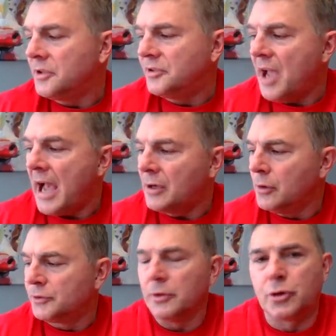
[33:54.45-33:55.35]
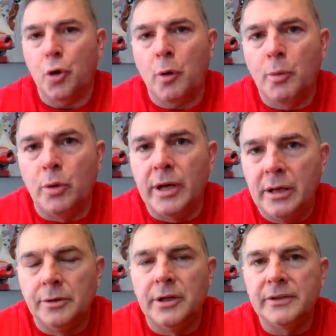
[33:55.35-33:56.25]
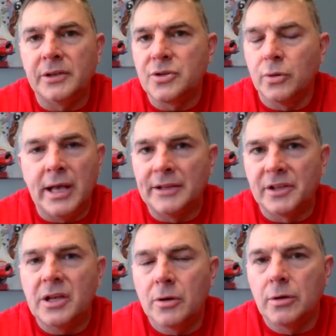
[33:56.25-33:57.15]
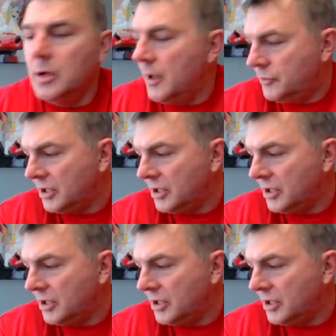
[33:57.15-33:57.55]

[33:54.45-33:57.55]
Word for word: she's diagnosed with terminal illness and she only has a year to live,